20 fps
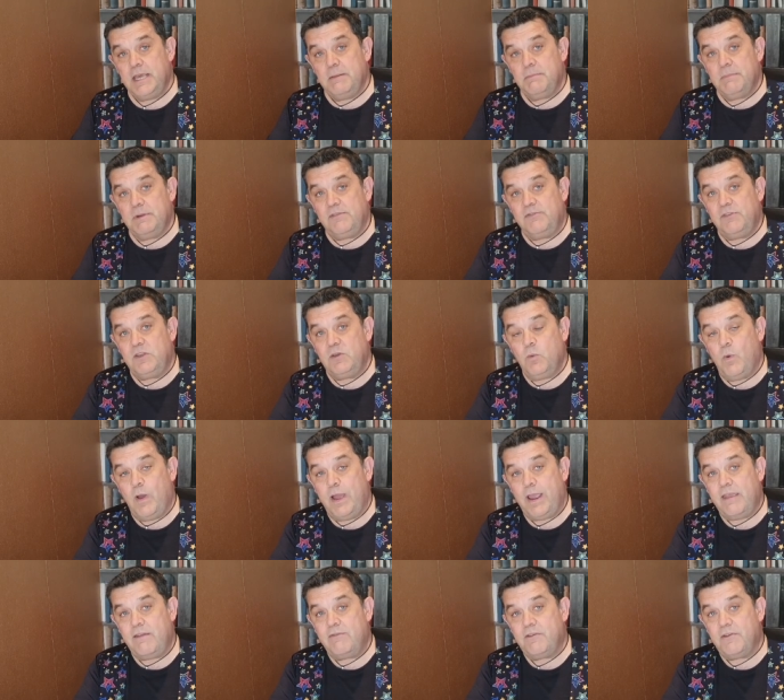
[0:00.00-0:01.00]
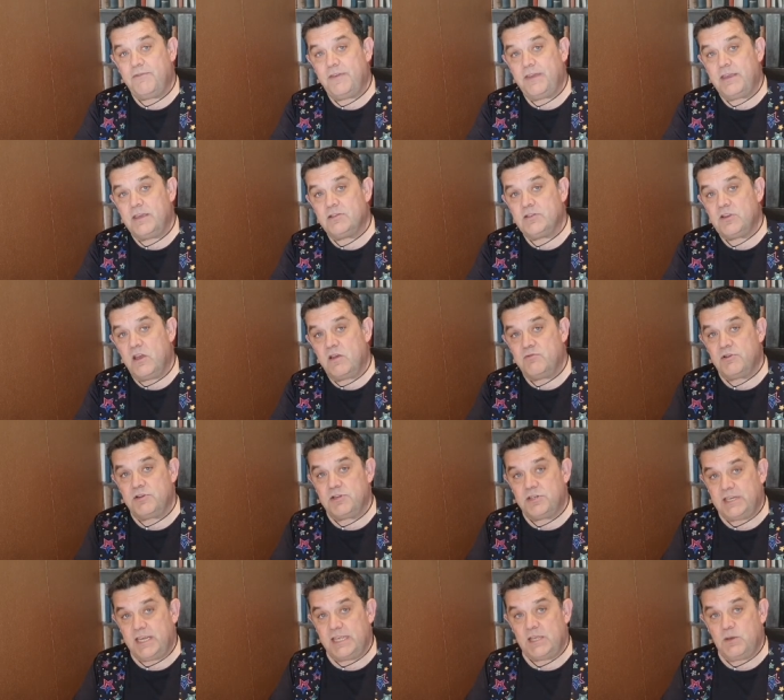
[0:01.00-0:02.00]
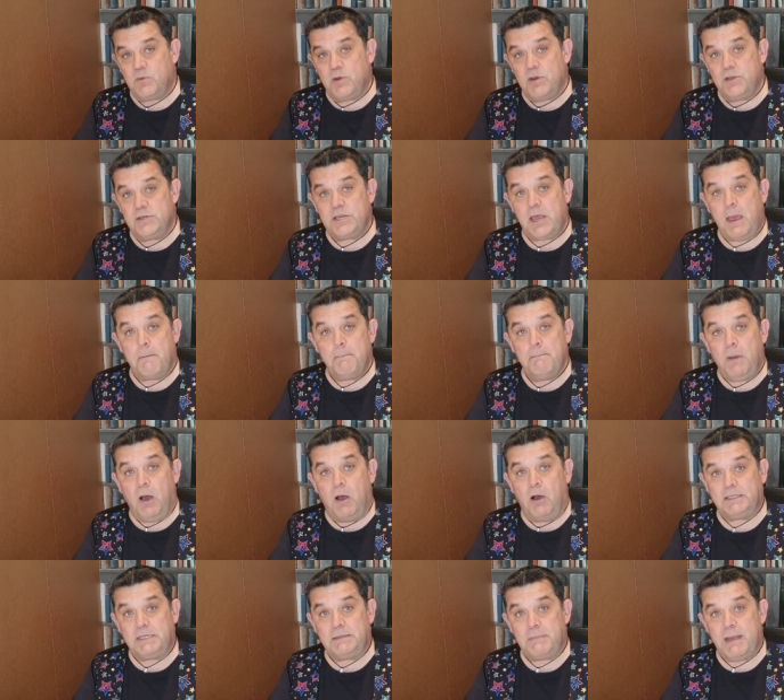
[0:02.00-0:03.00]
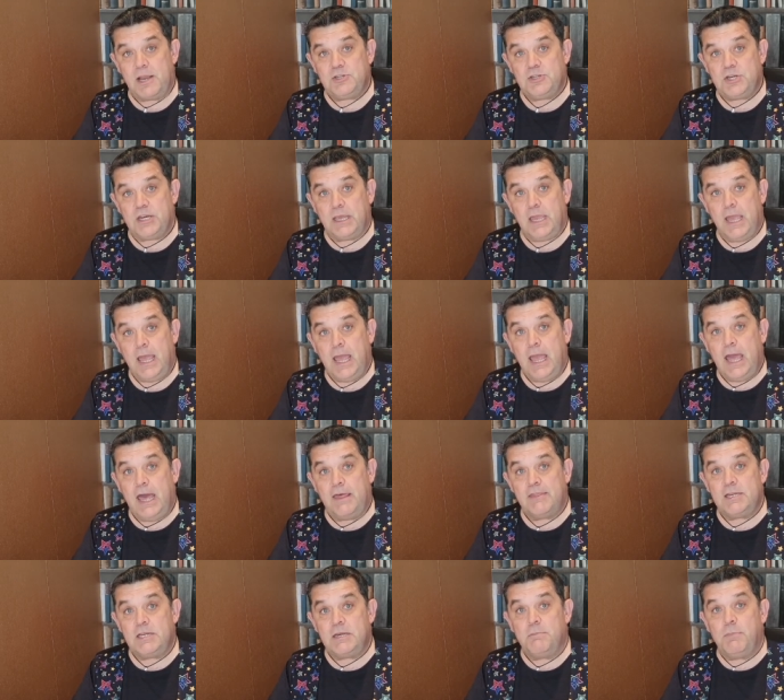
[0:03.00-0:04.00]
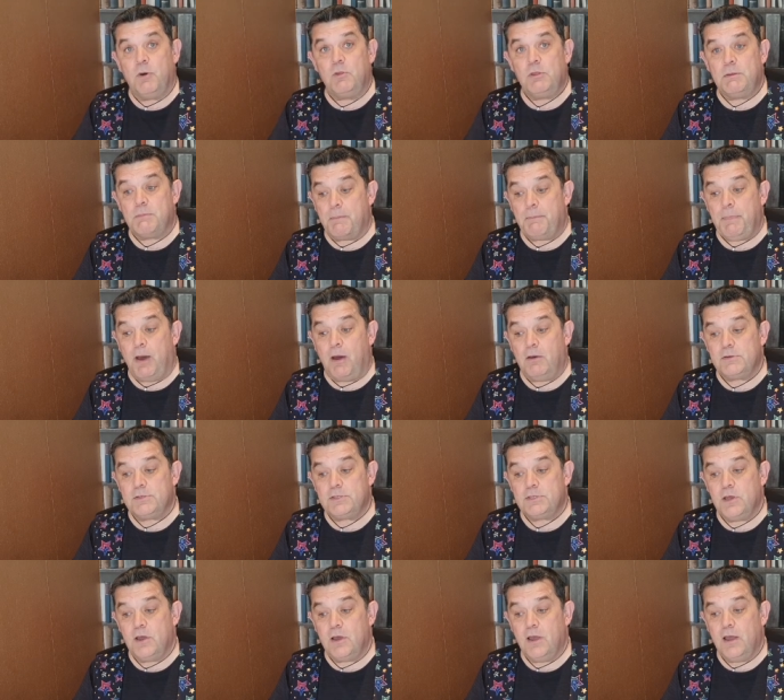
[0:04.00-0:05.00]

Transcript: But if you wave your fingers over and you say the words Marli Magic, and then you pull them apart,